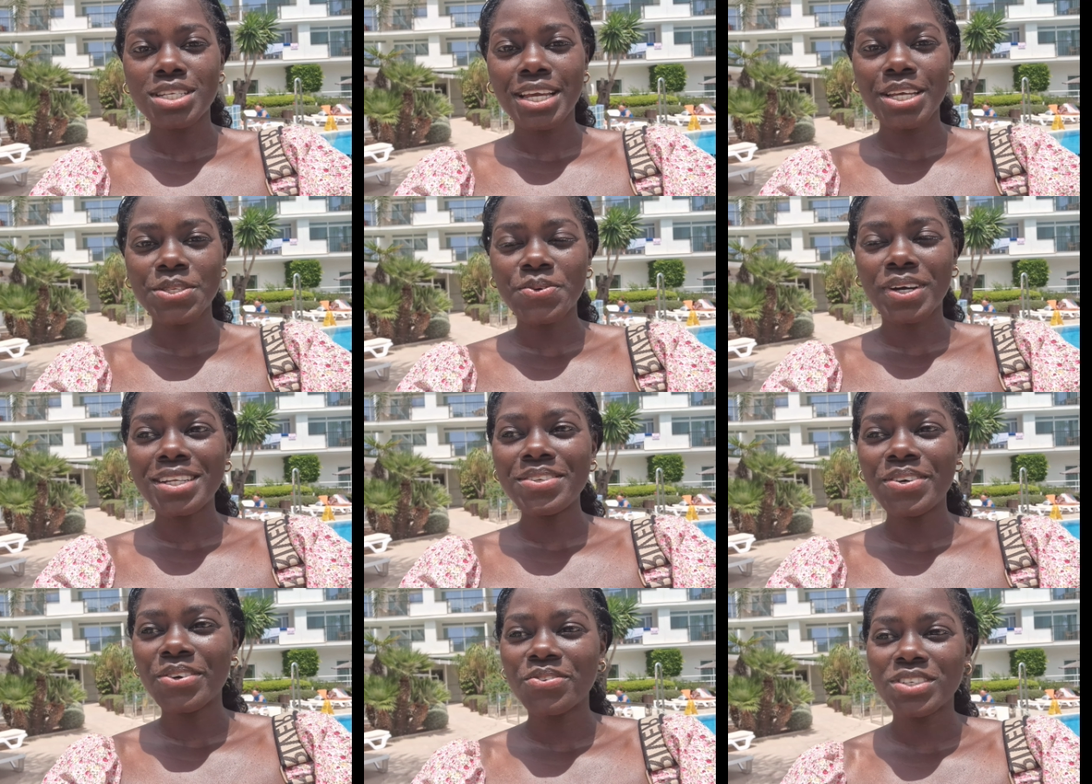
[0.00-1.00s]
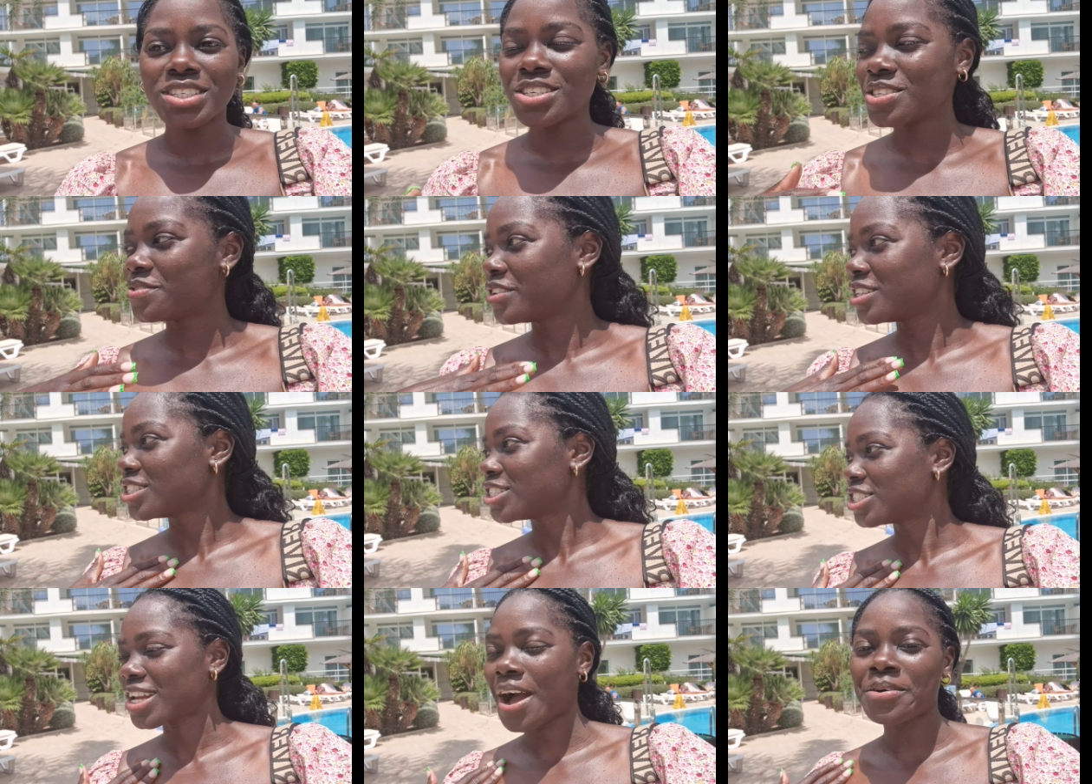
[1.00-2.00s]
TK Squad, we just
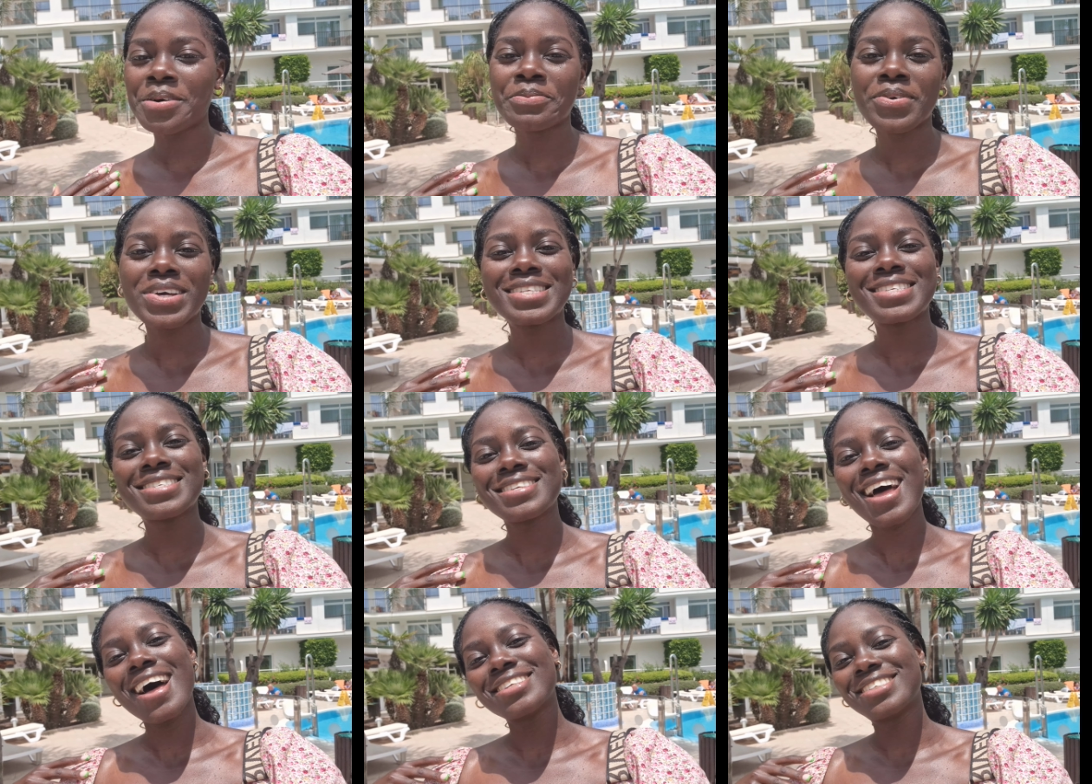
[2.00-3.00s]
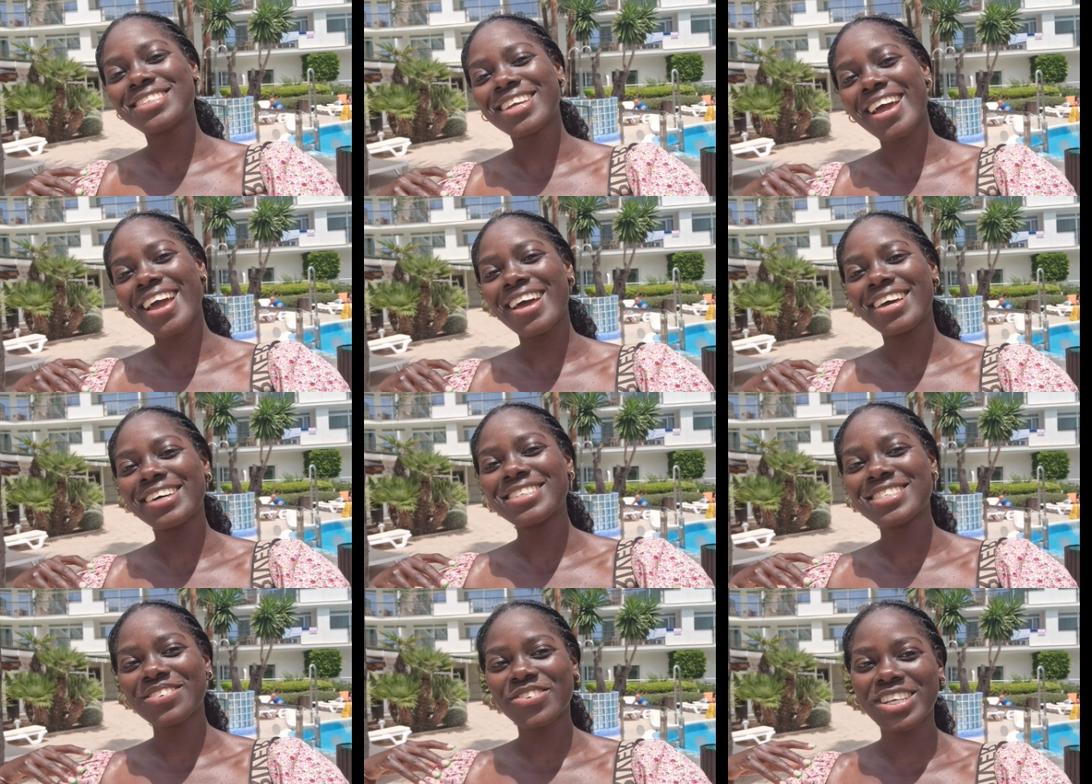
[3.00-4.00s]
finished our
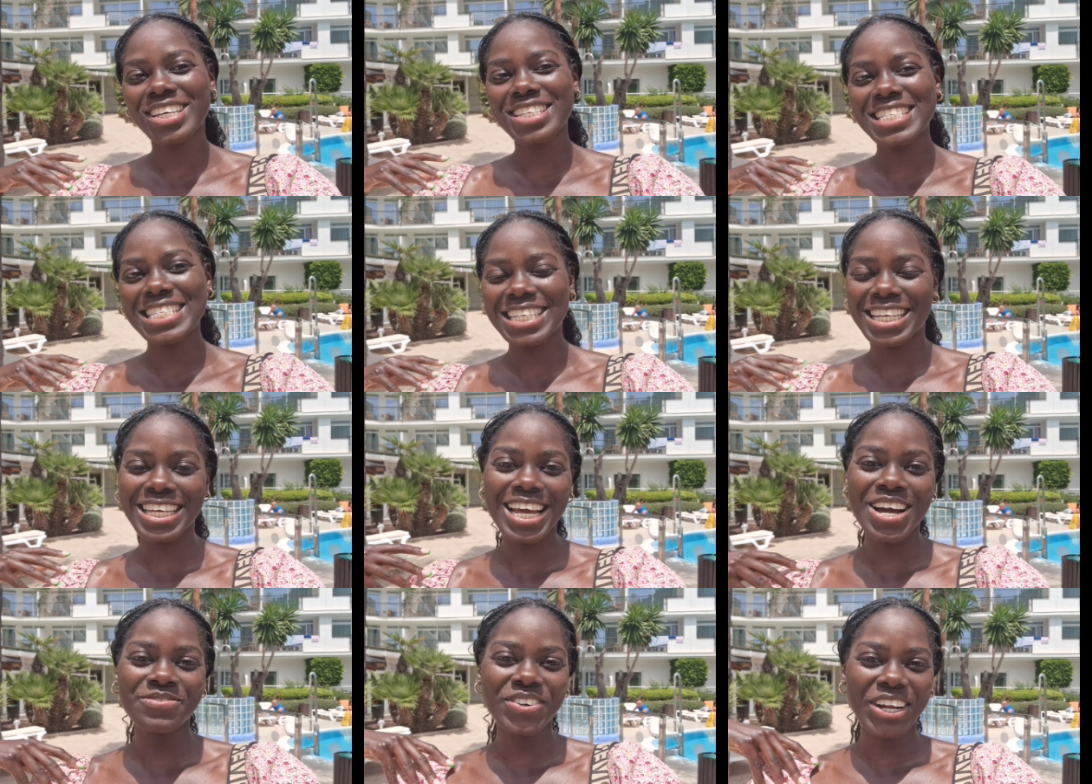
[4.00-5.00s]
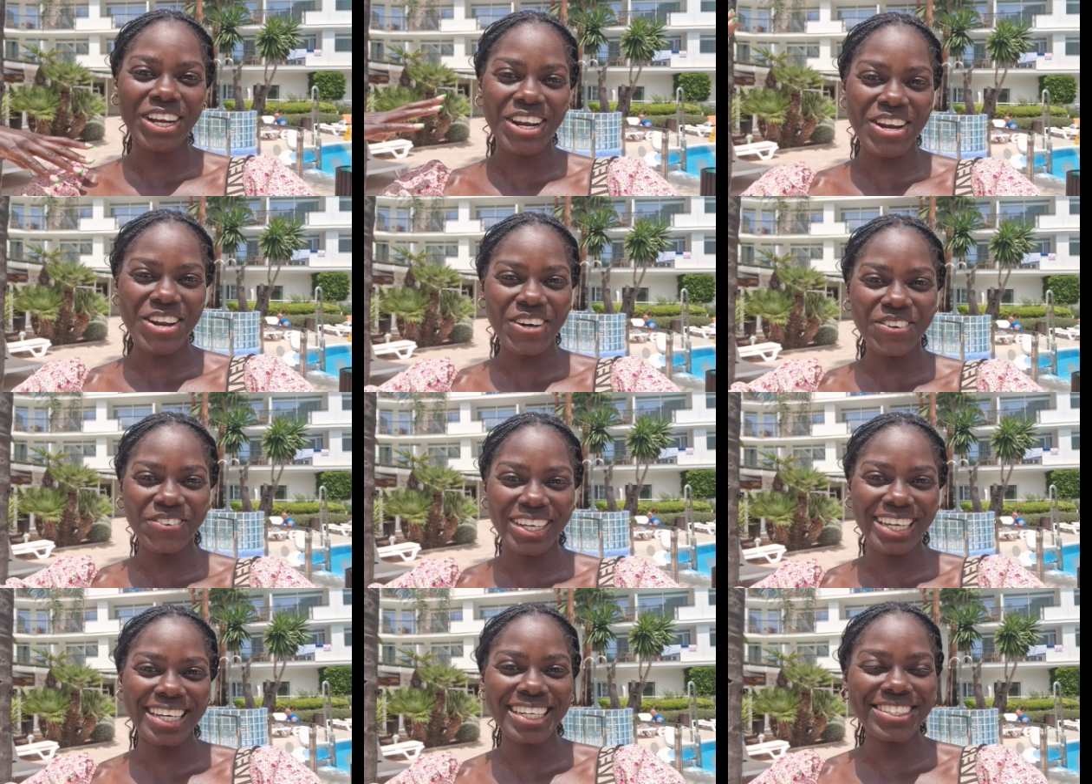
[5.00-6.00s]
massages if you can see i'm
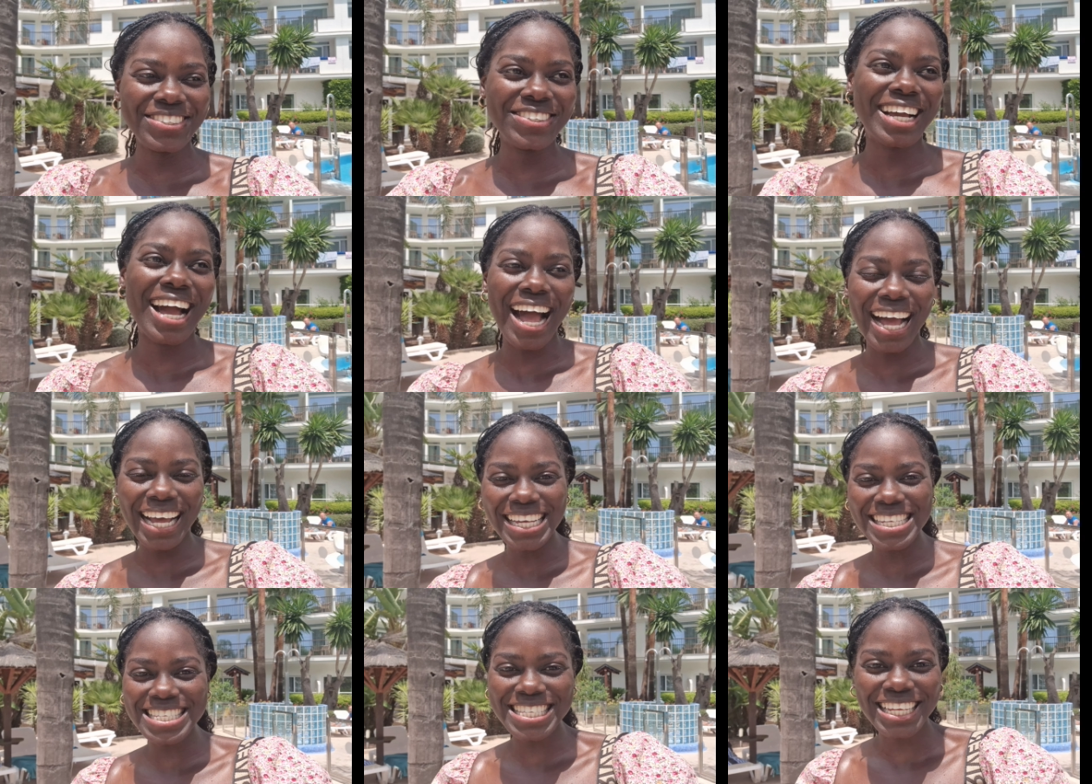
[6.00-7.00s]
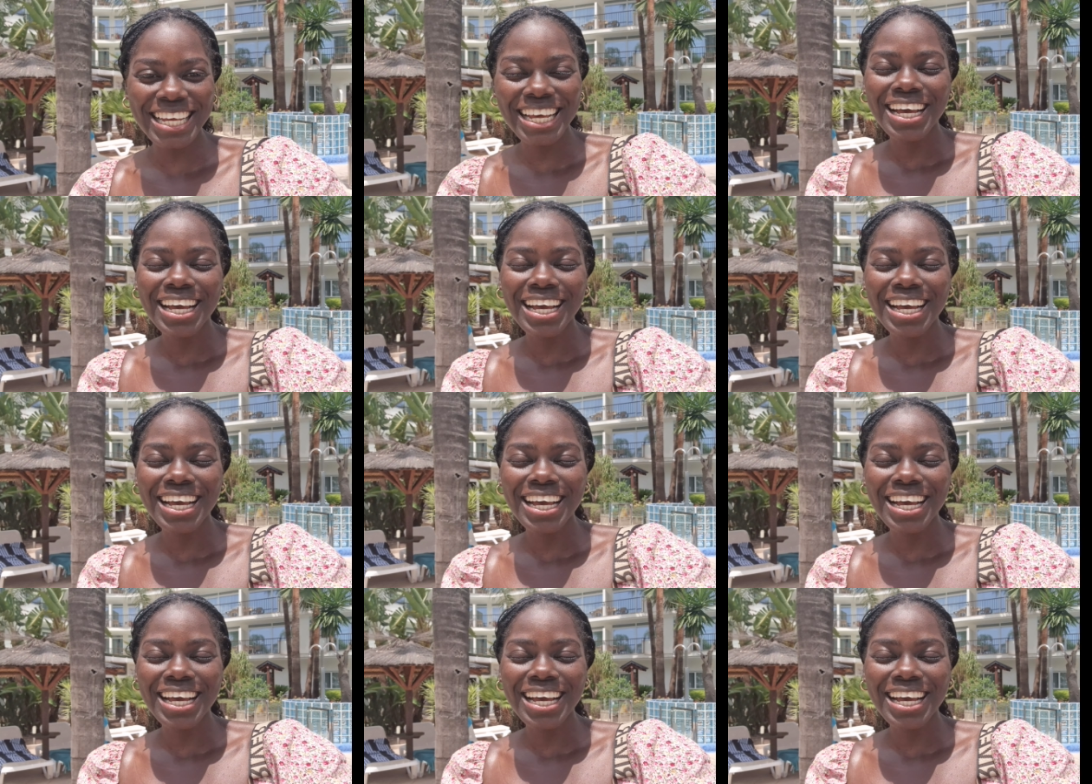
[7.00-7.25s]
glowing you guys